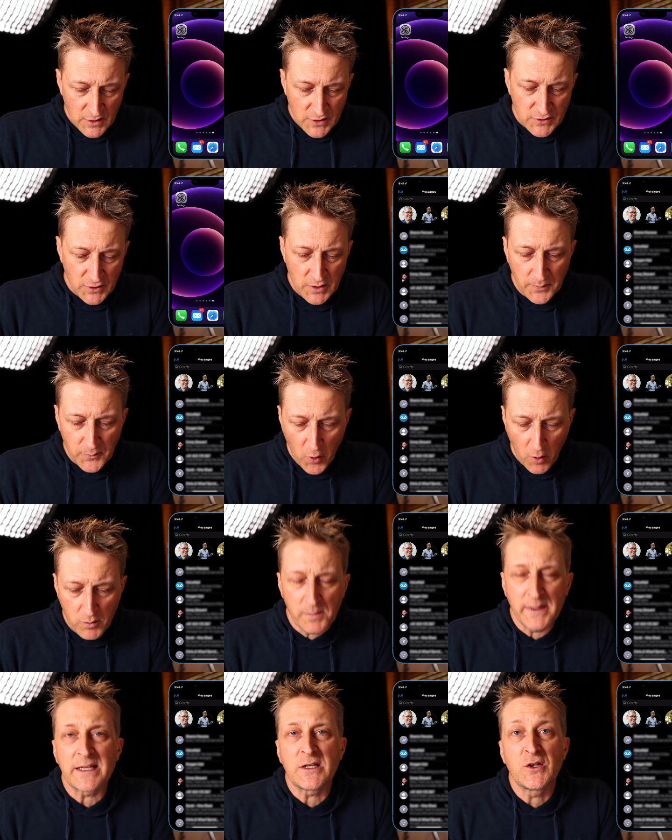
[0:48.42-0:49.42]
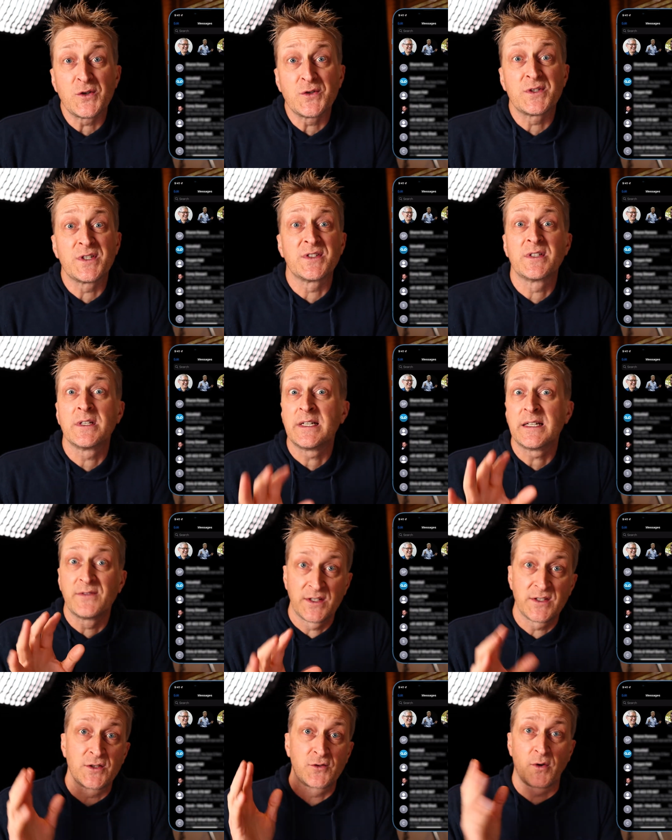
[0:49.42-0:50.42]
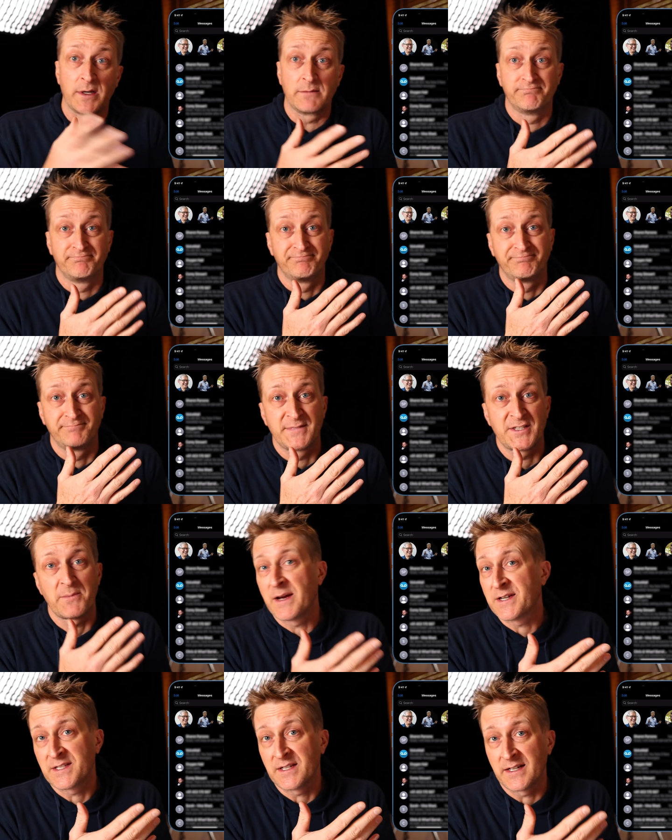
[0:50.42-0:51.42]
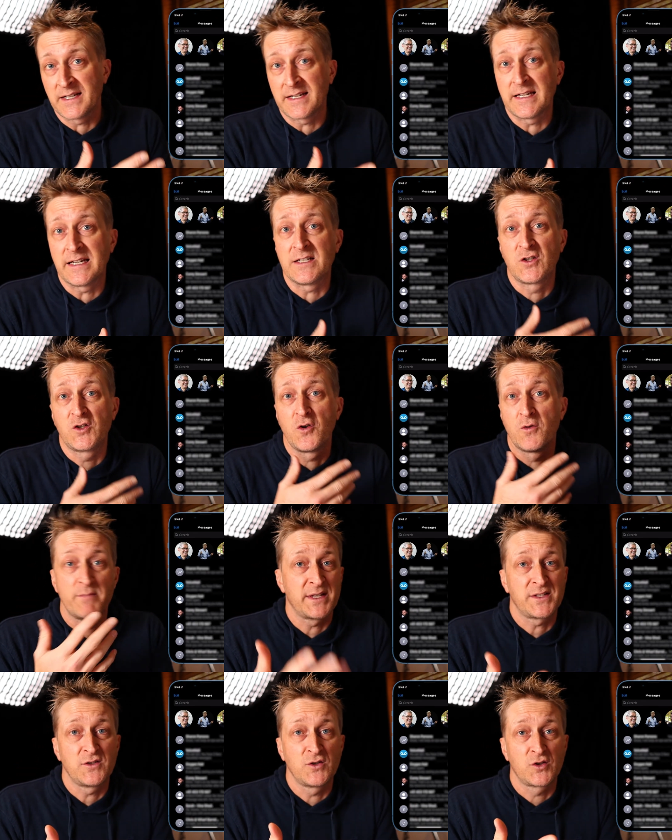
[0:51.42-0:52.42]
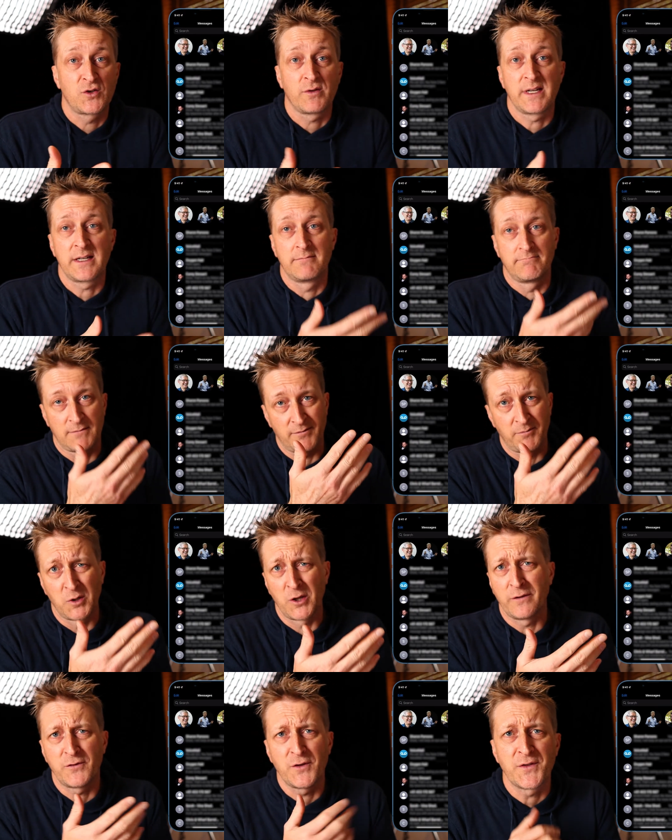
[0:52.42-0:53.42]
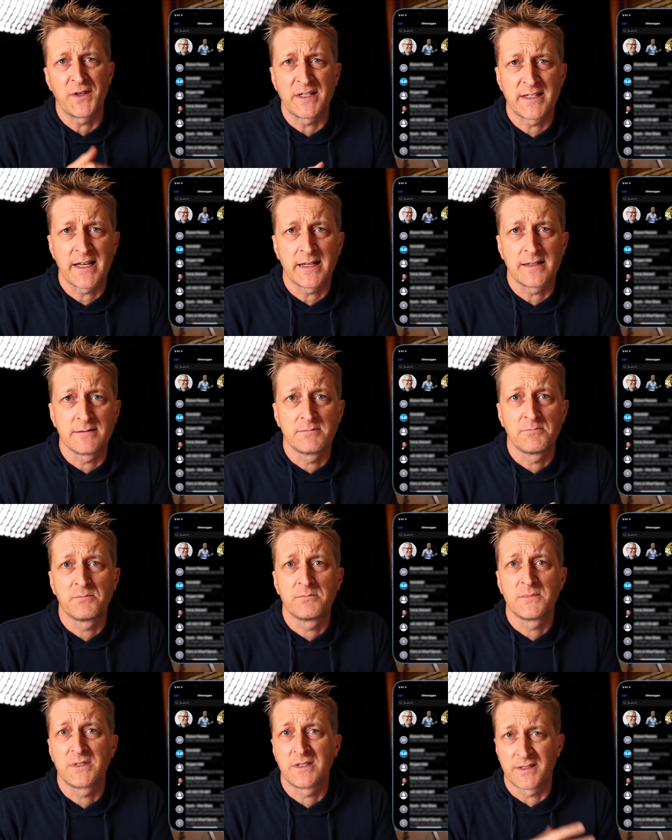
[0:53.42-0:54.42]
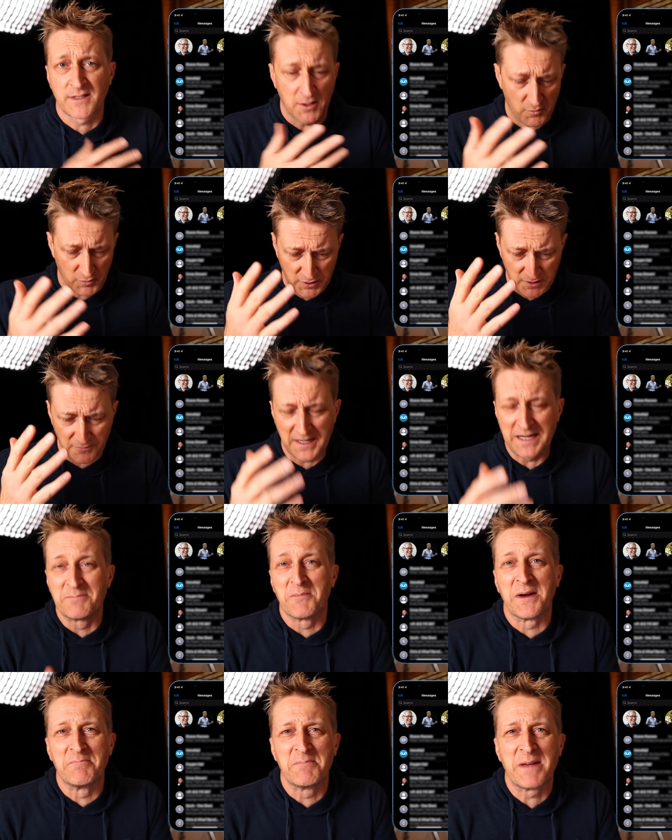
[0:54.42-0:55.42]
So you're probably used to seeing this screen. So basically it's your message screen. I've blurred a few things out because I don't want you reading my